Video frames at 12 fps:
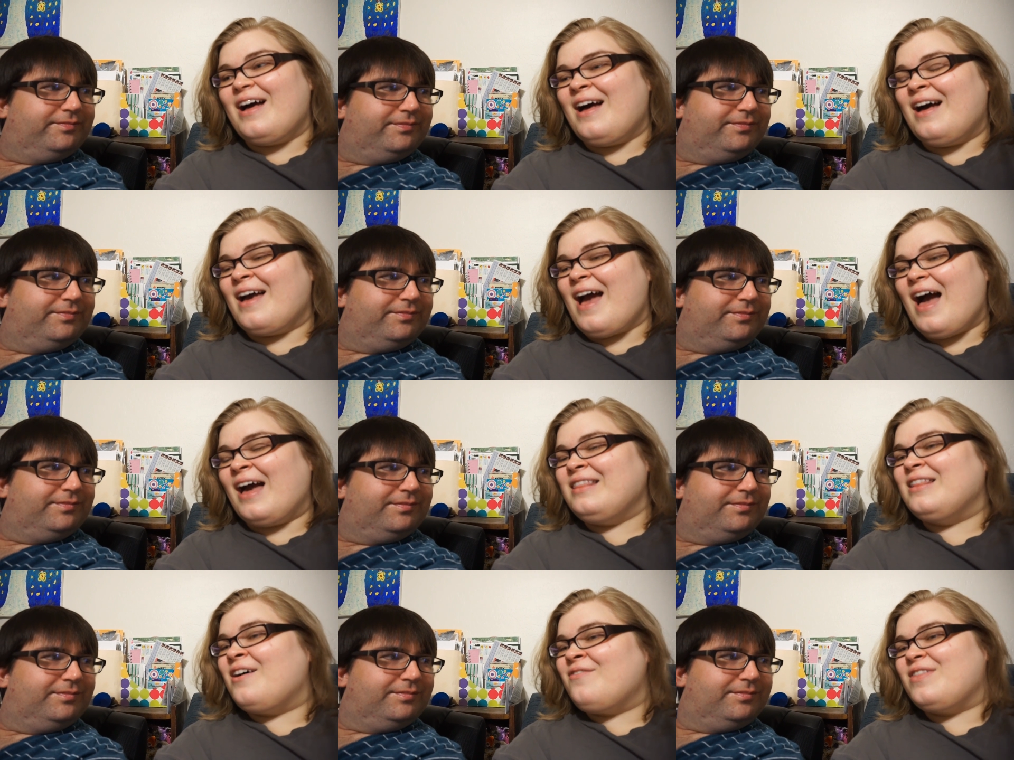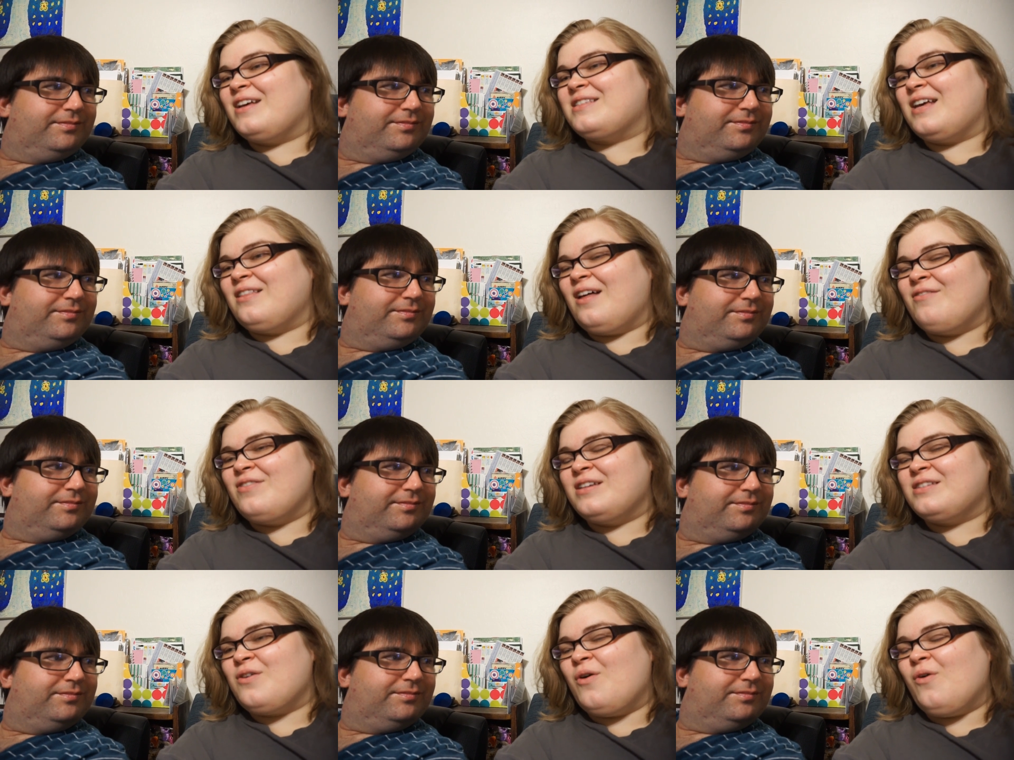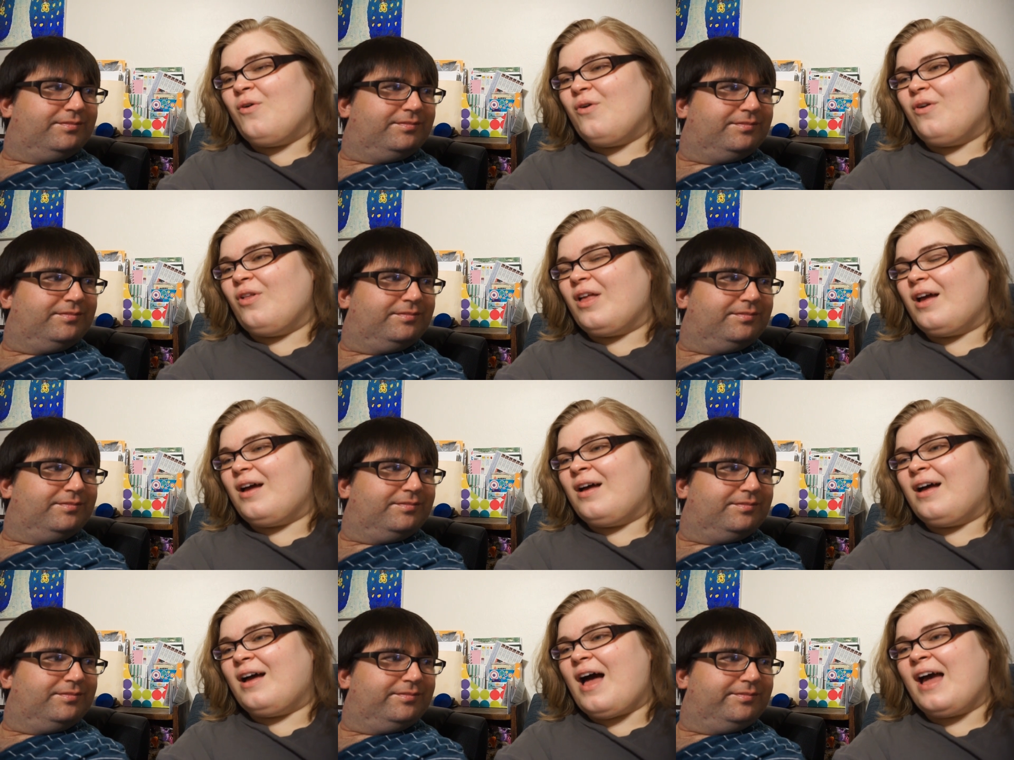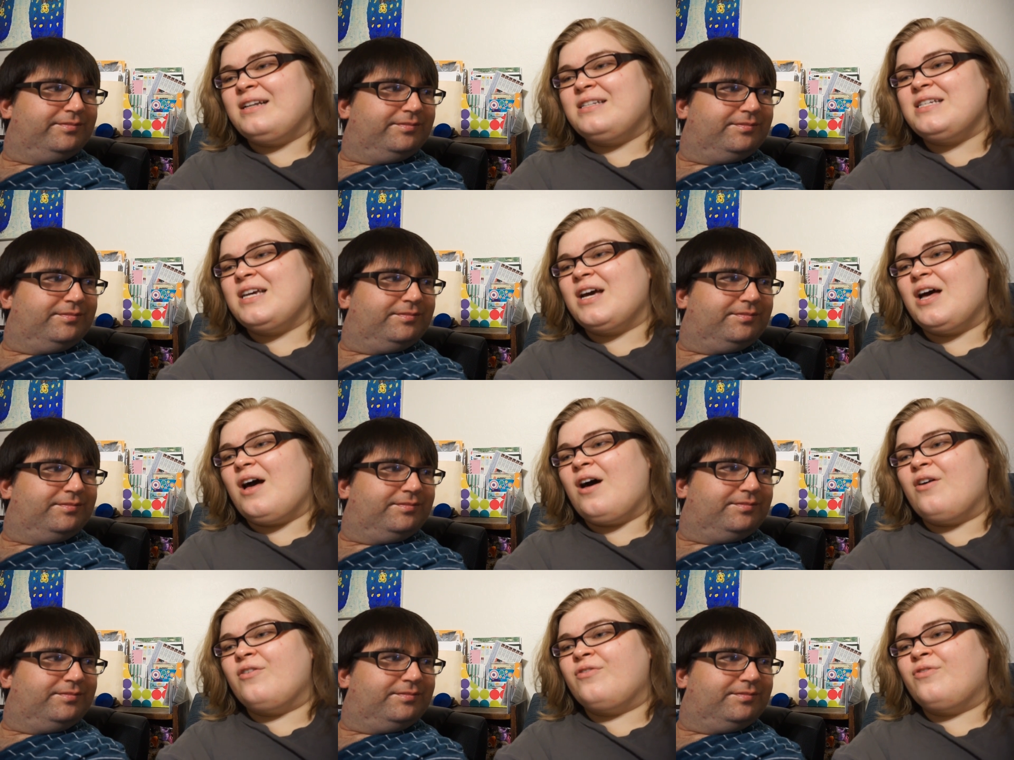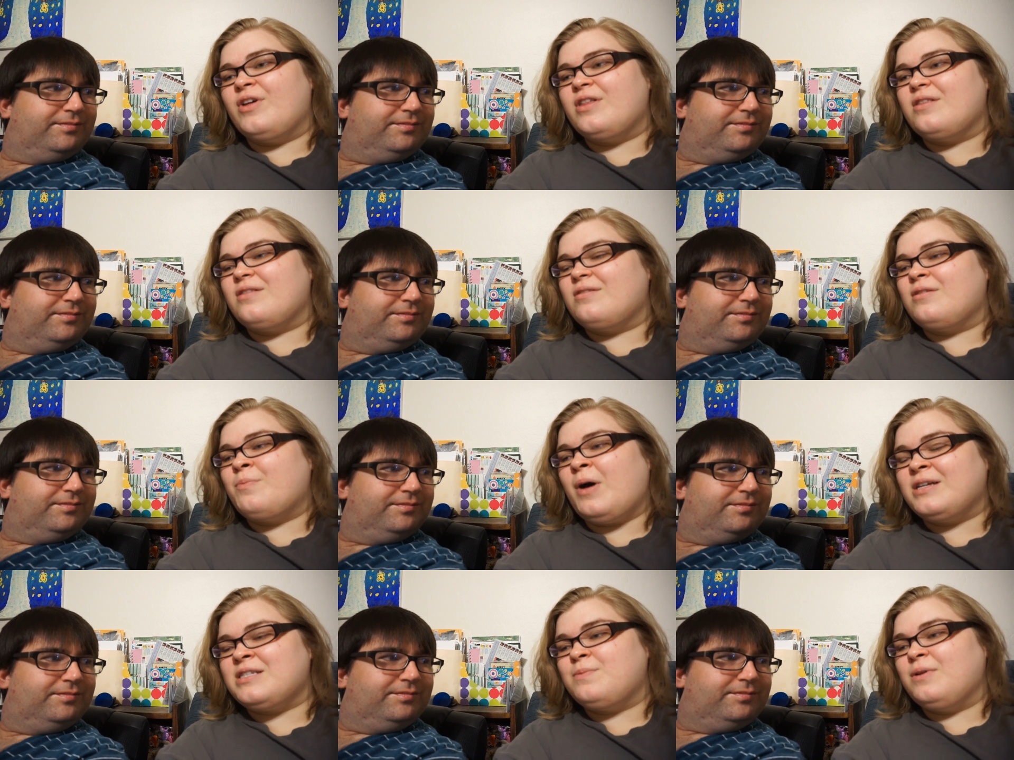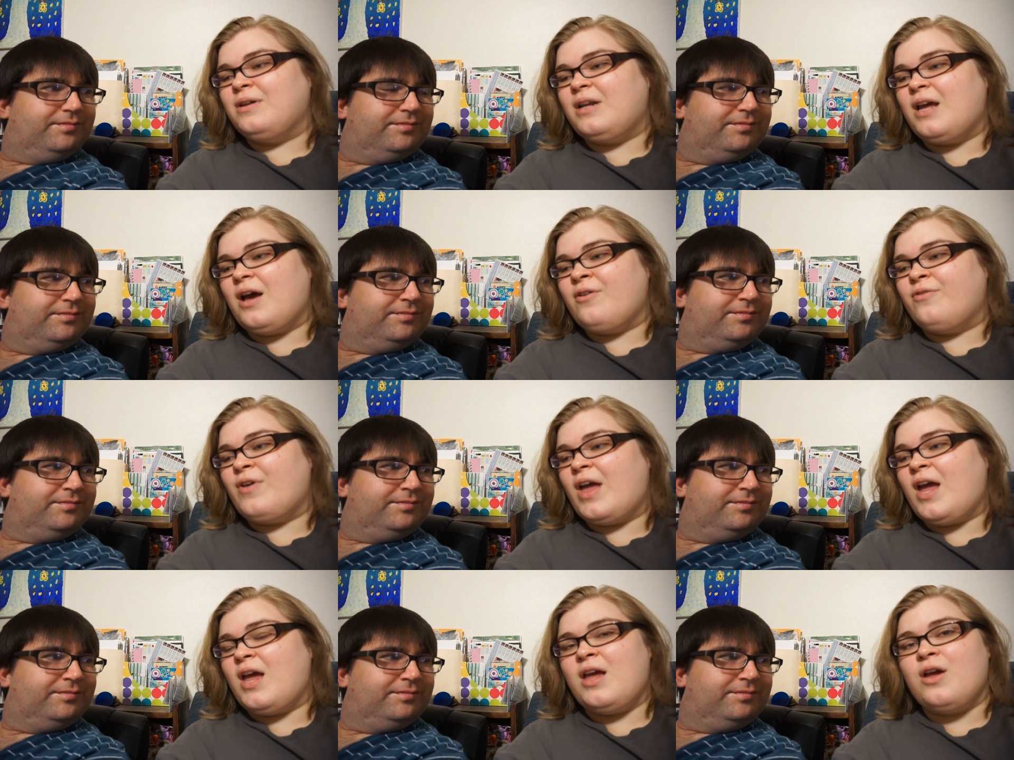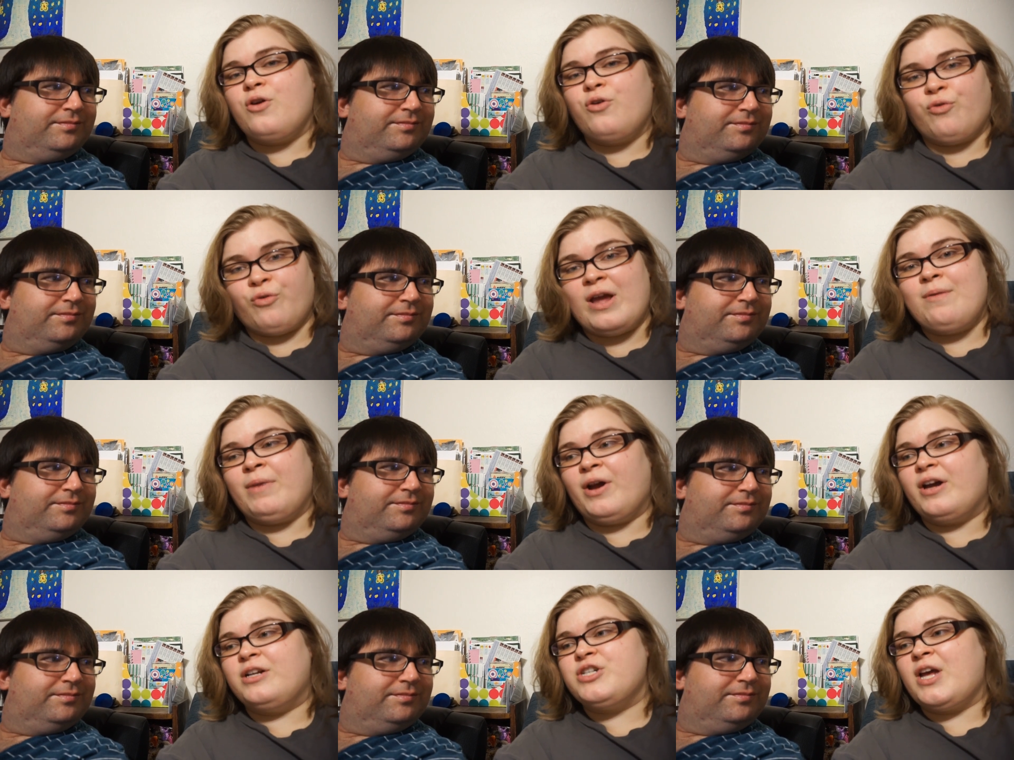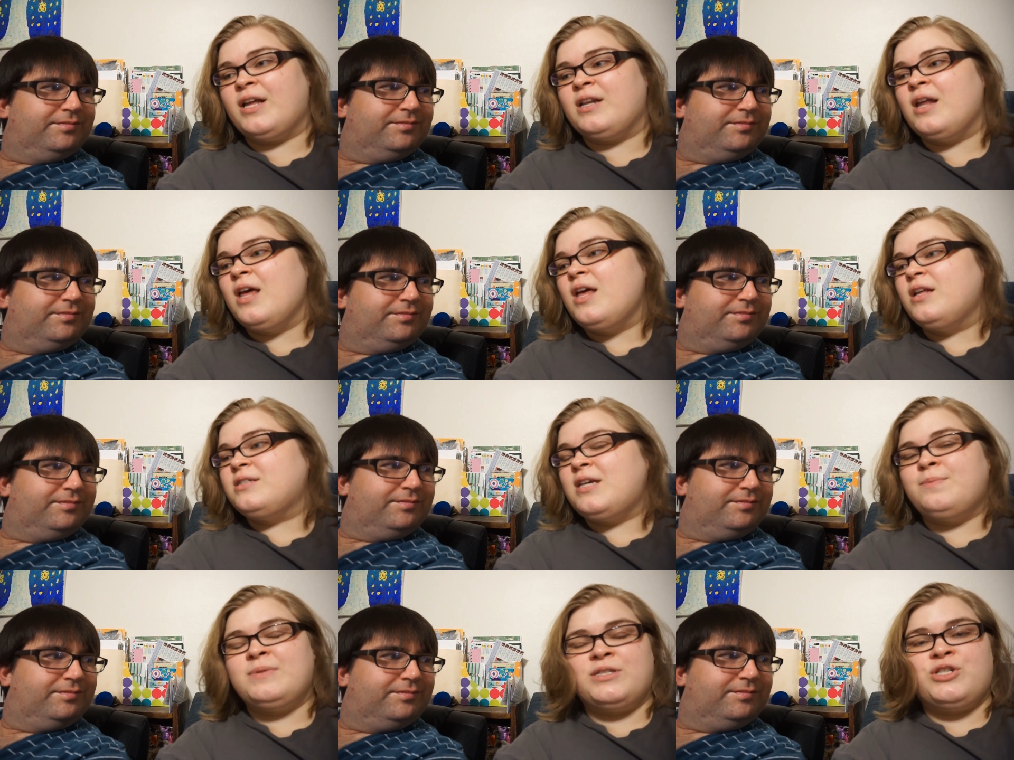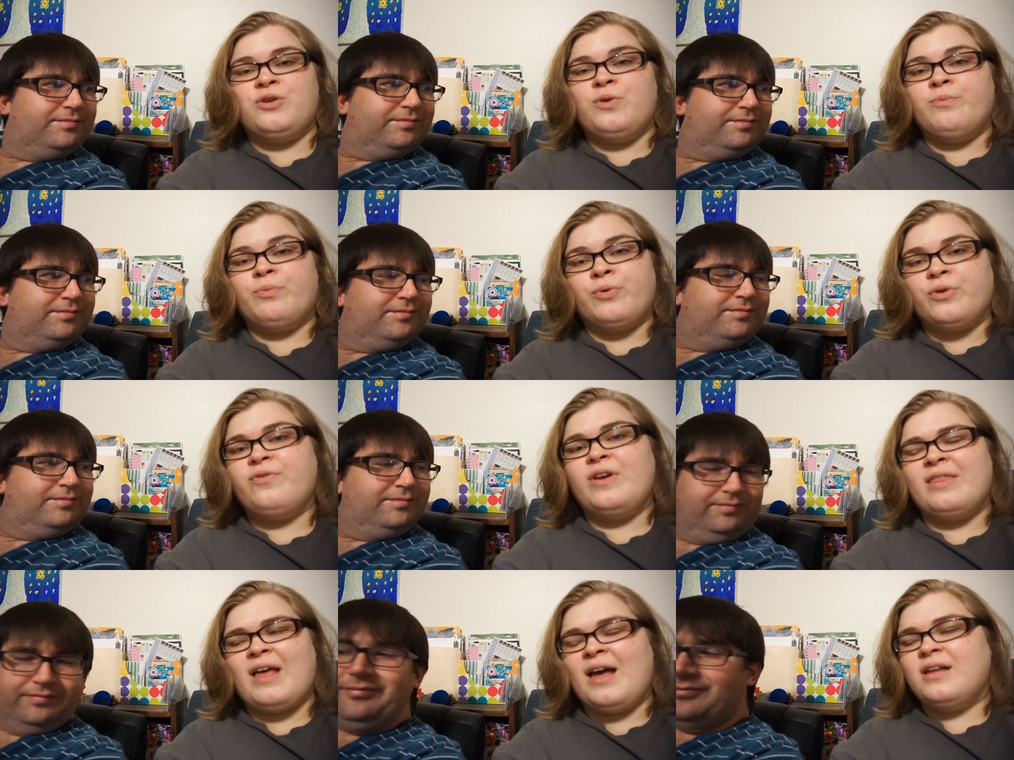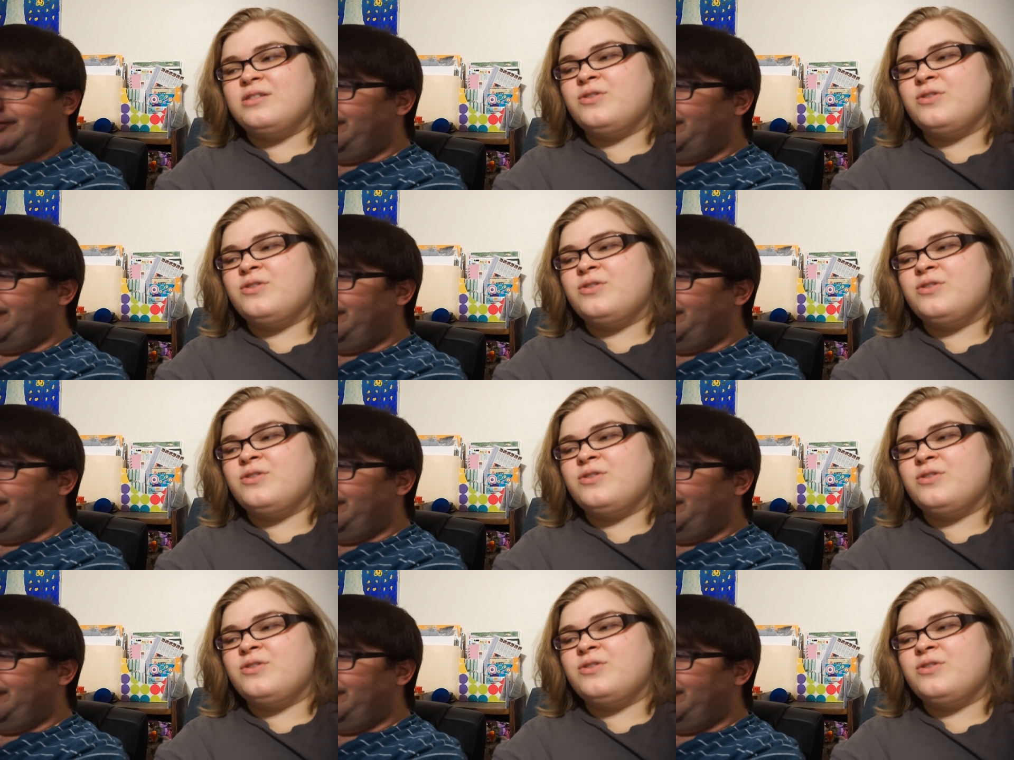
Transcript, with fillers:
Speaker 1: I, I love this. I love this whole uh, idea of the possibility of a great marriage and tips to improving that.